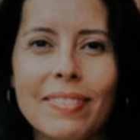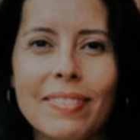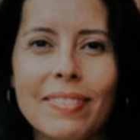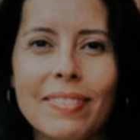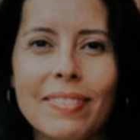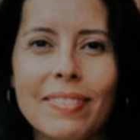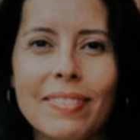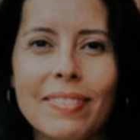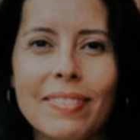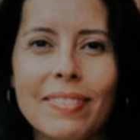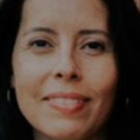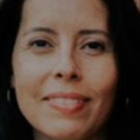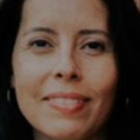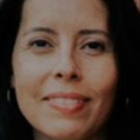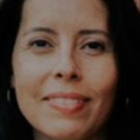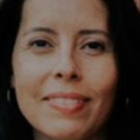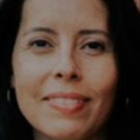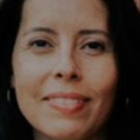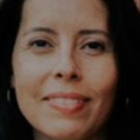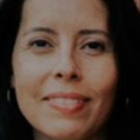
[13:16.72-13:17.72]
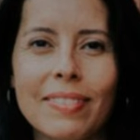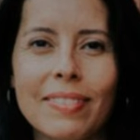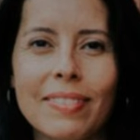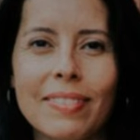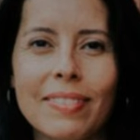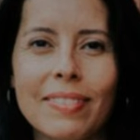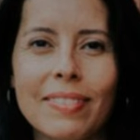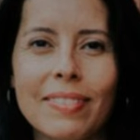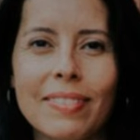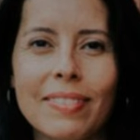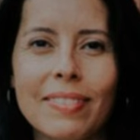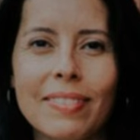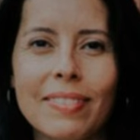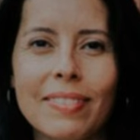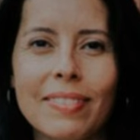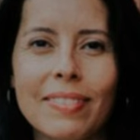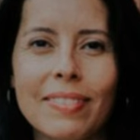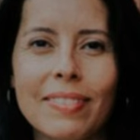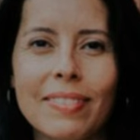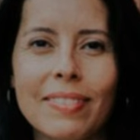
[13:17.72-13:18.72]

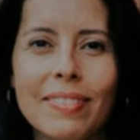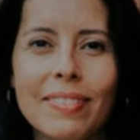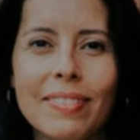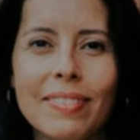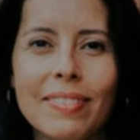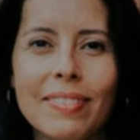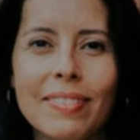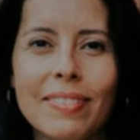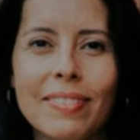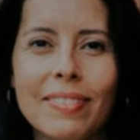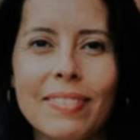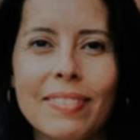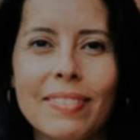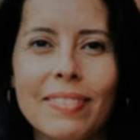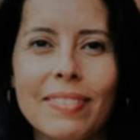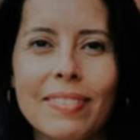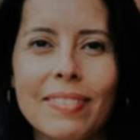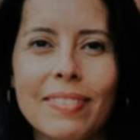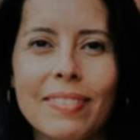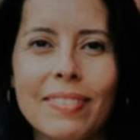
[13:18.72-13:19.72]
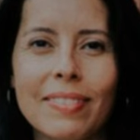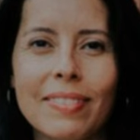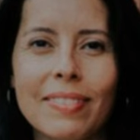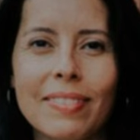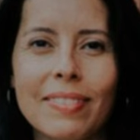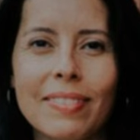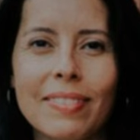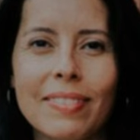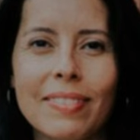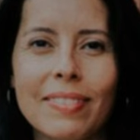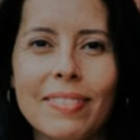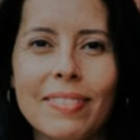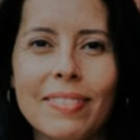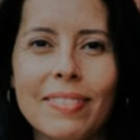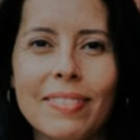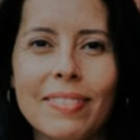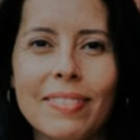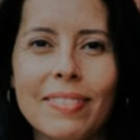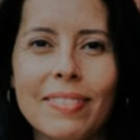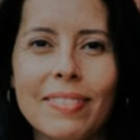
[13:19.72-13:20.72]

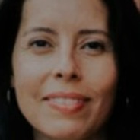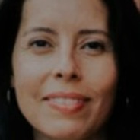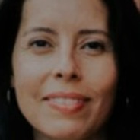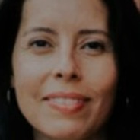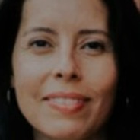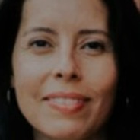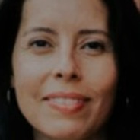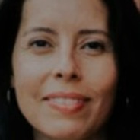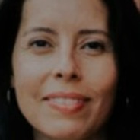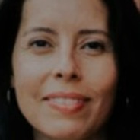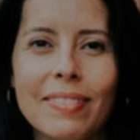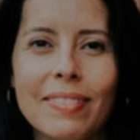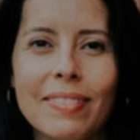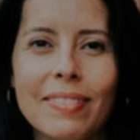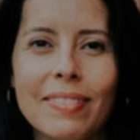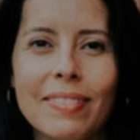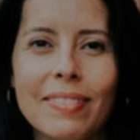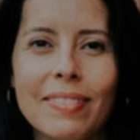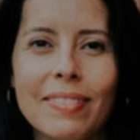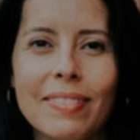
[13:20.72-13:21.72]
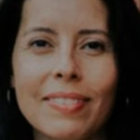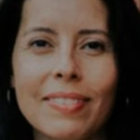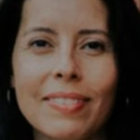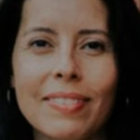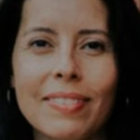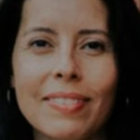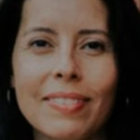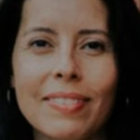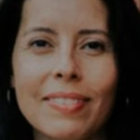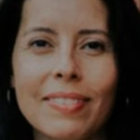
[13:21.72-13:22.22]
[no speech]